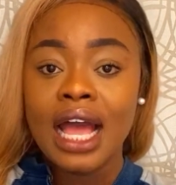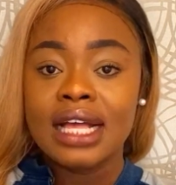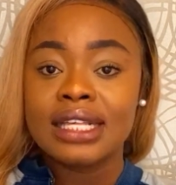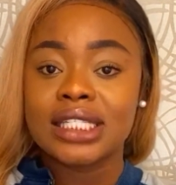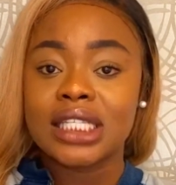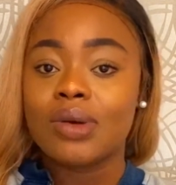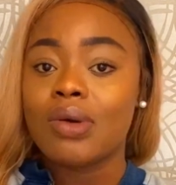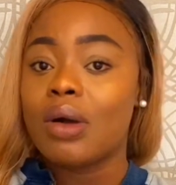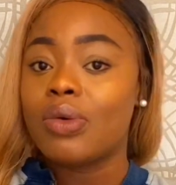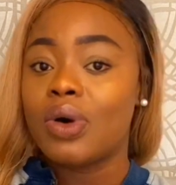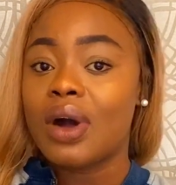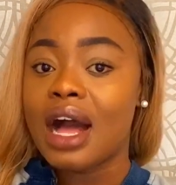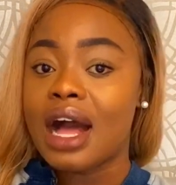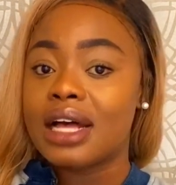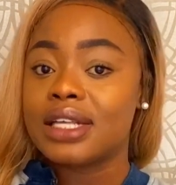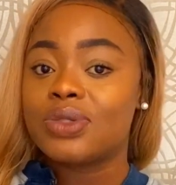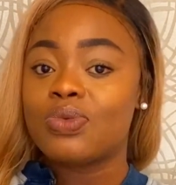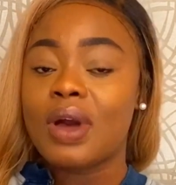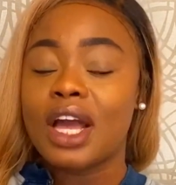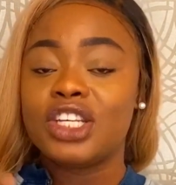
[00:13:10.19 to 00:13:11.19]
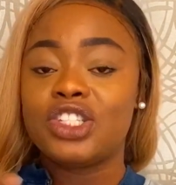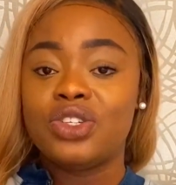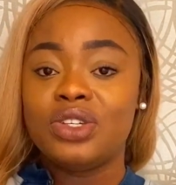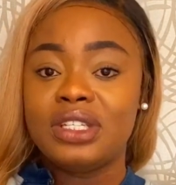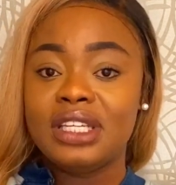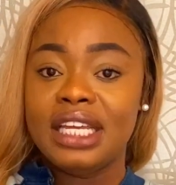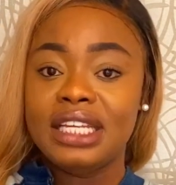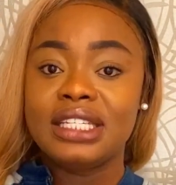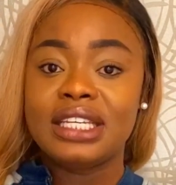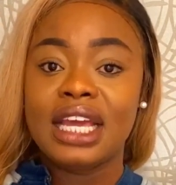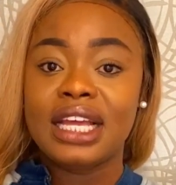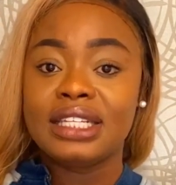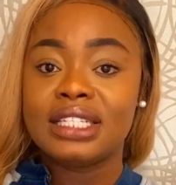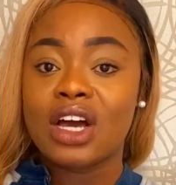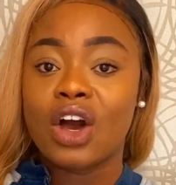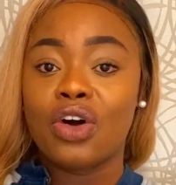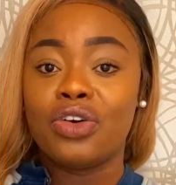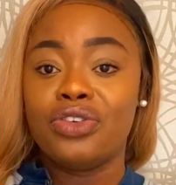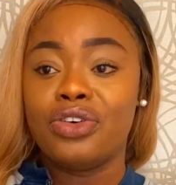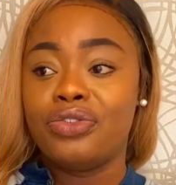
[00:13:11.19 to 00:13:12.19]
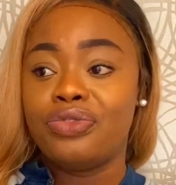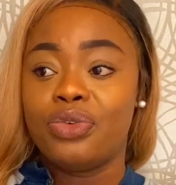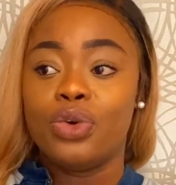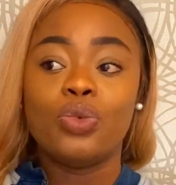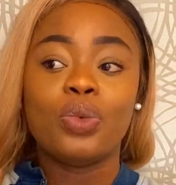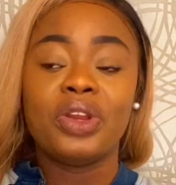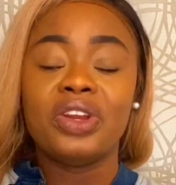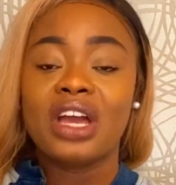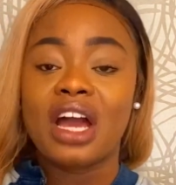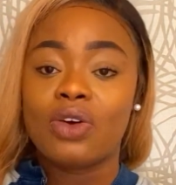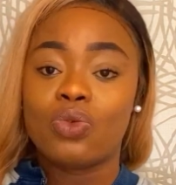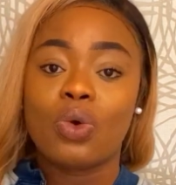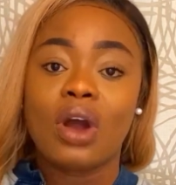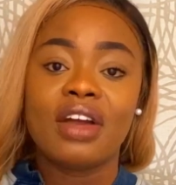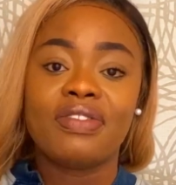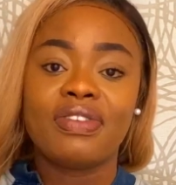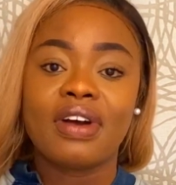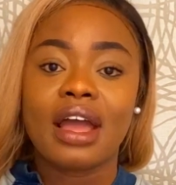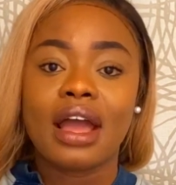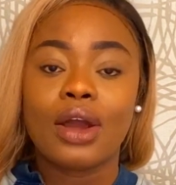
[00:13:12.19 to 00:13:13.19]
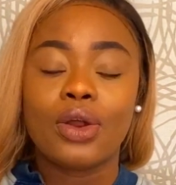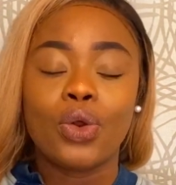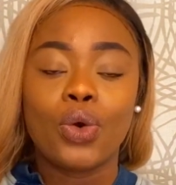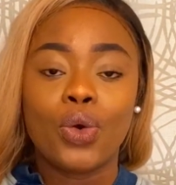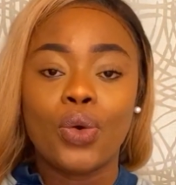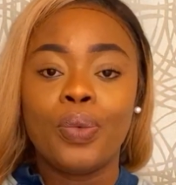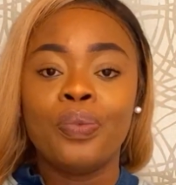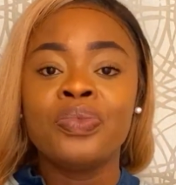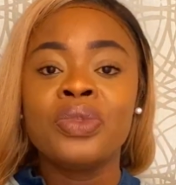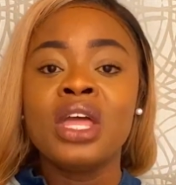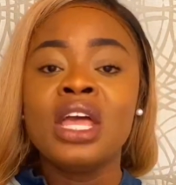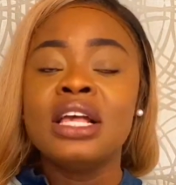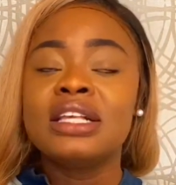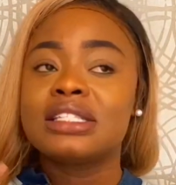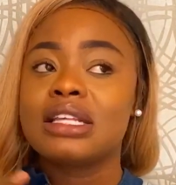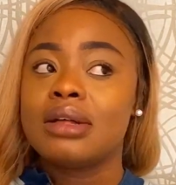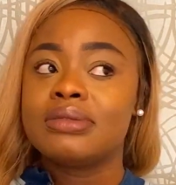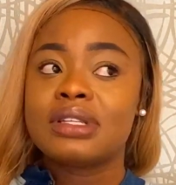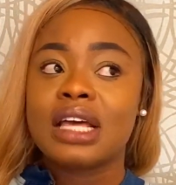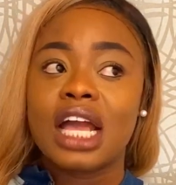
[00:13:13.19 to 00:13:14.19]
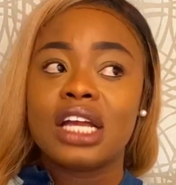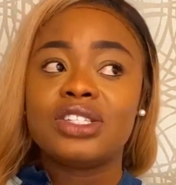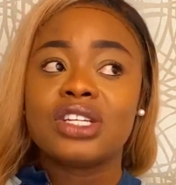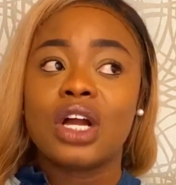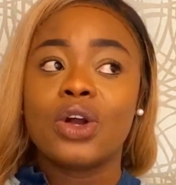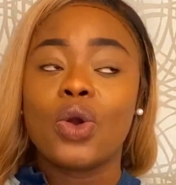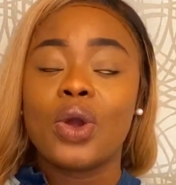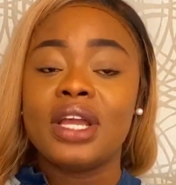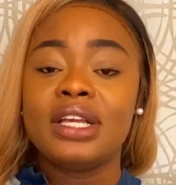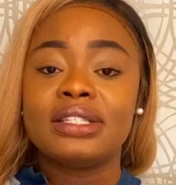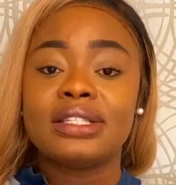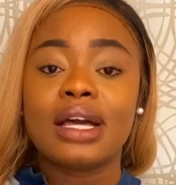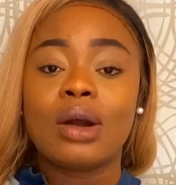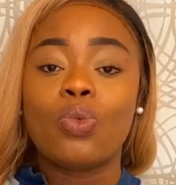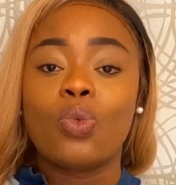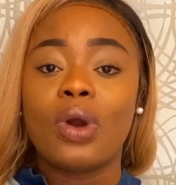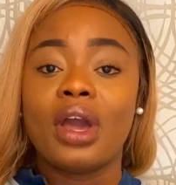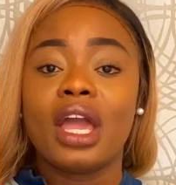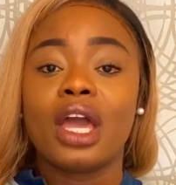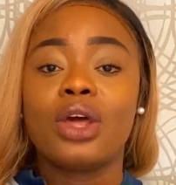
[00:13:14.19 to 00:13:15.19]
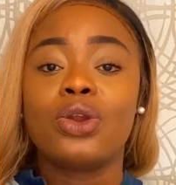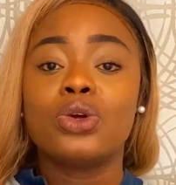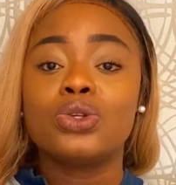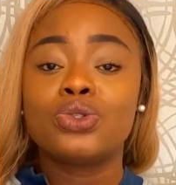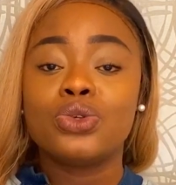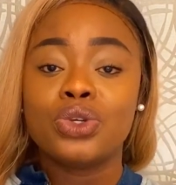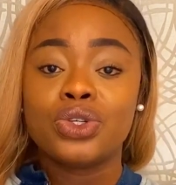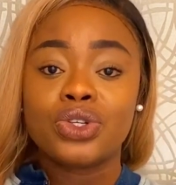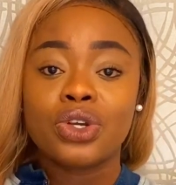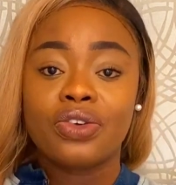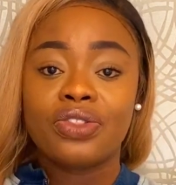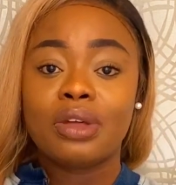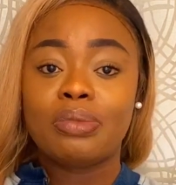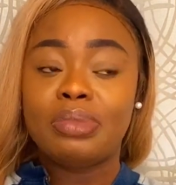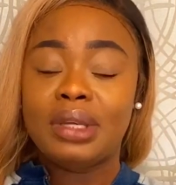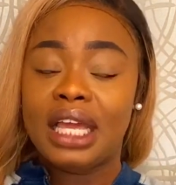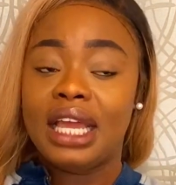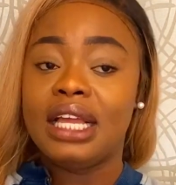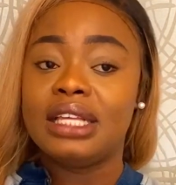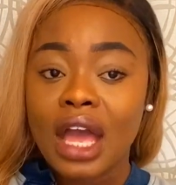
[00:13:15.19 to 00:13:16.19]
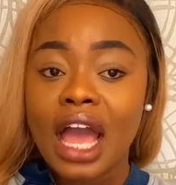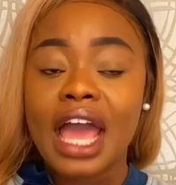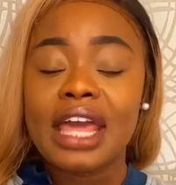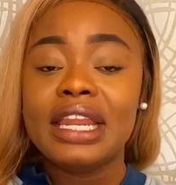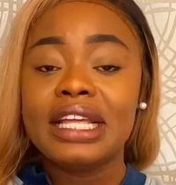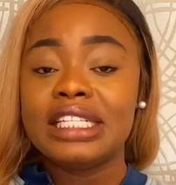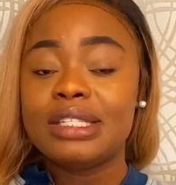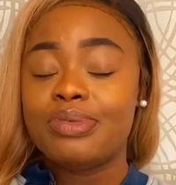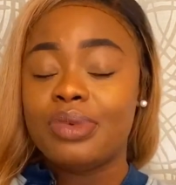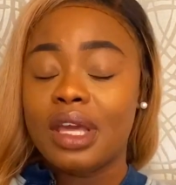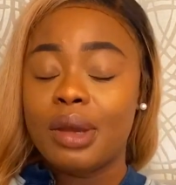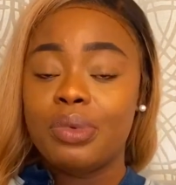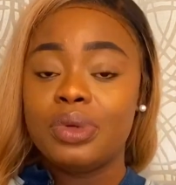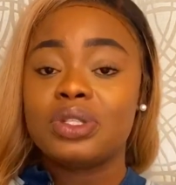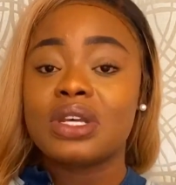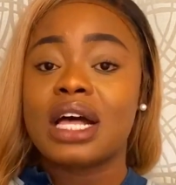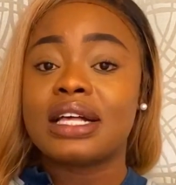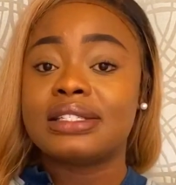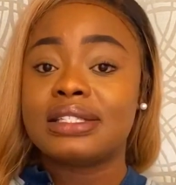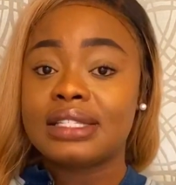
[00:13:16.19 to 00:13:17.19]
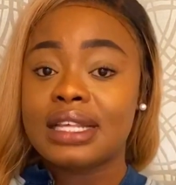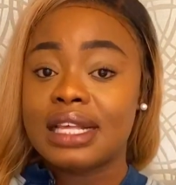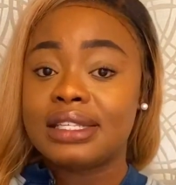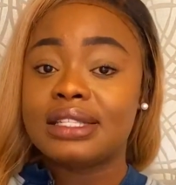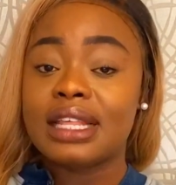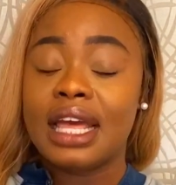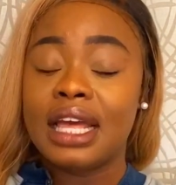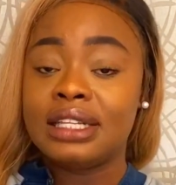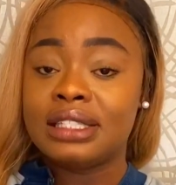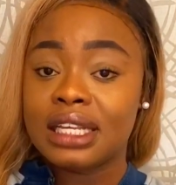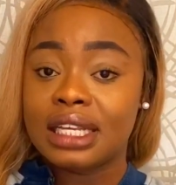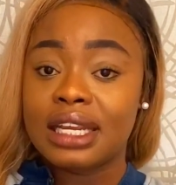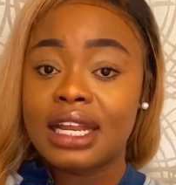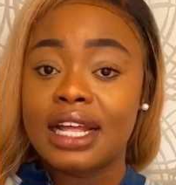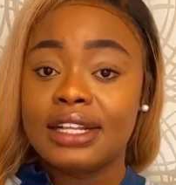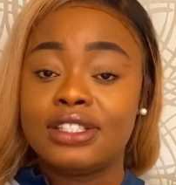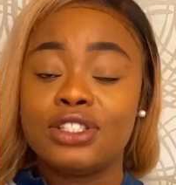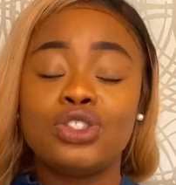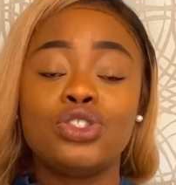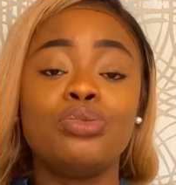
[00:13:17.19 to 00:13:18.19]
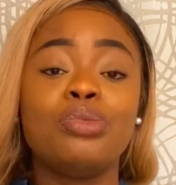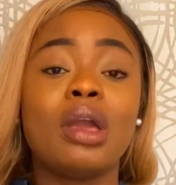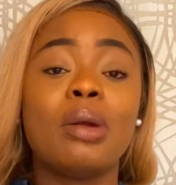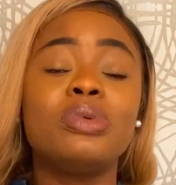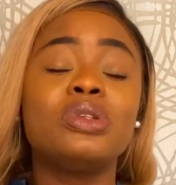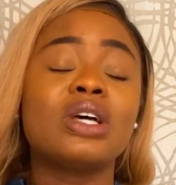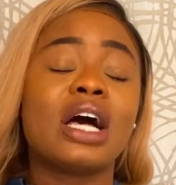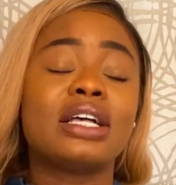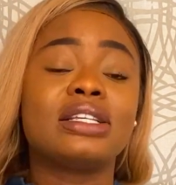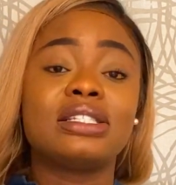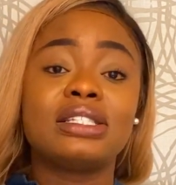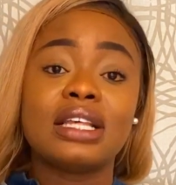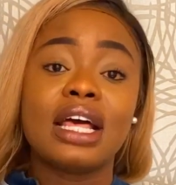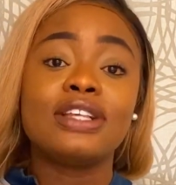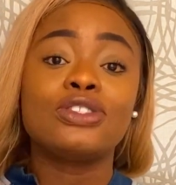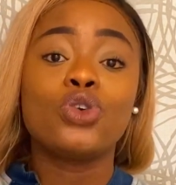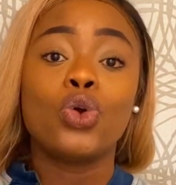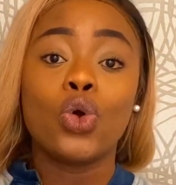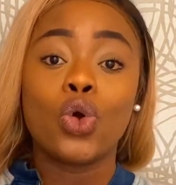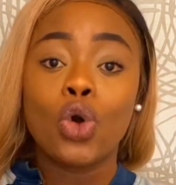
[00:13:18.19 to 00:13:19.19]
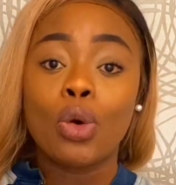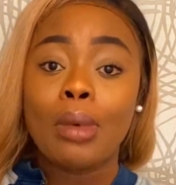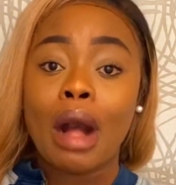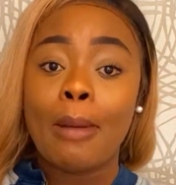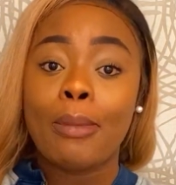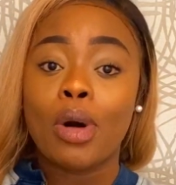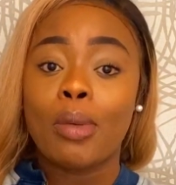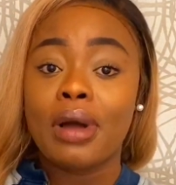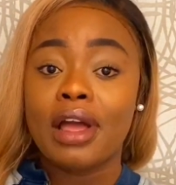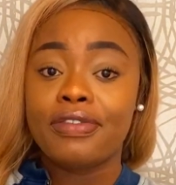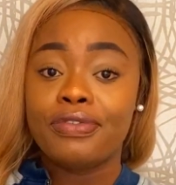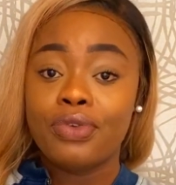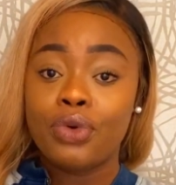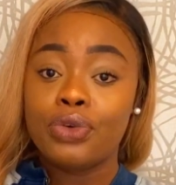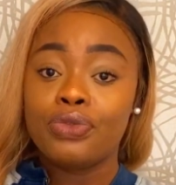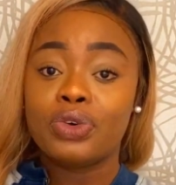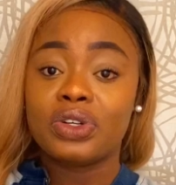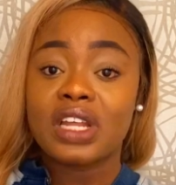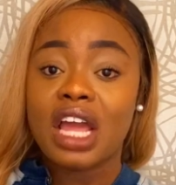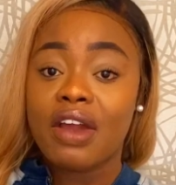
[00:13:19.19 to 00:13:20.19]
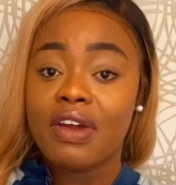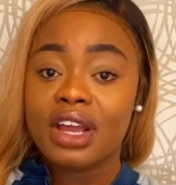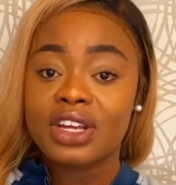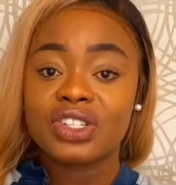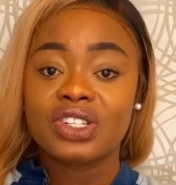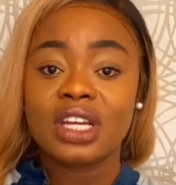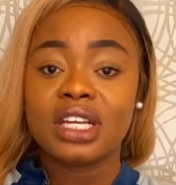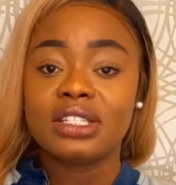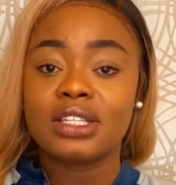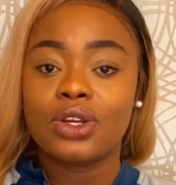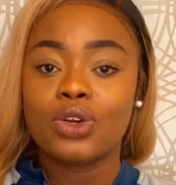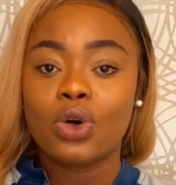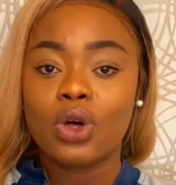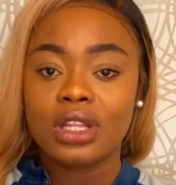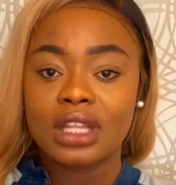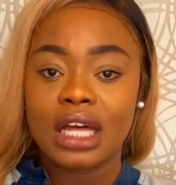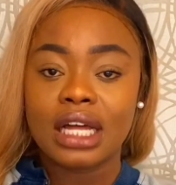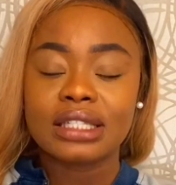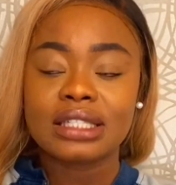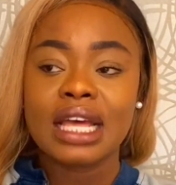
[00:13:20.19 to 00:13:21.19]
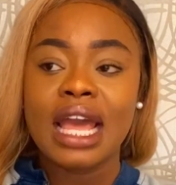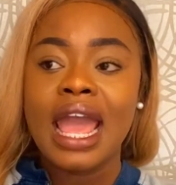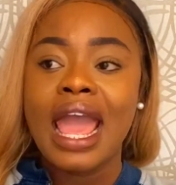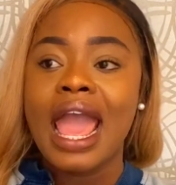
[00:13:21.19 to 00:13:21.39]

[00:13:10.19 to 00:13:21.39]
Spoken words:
Someone will ask, why do you need data on your phone when you have Wi-Fi at home? Sometimes you're going somewhere, you're not so sure of the place. I need to be able to access the internet, to be able to access Google Map on my phone for directions and all that.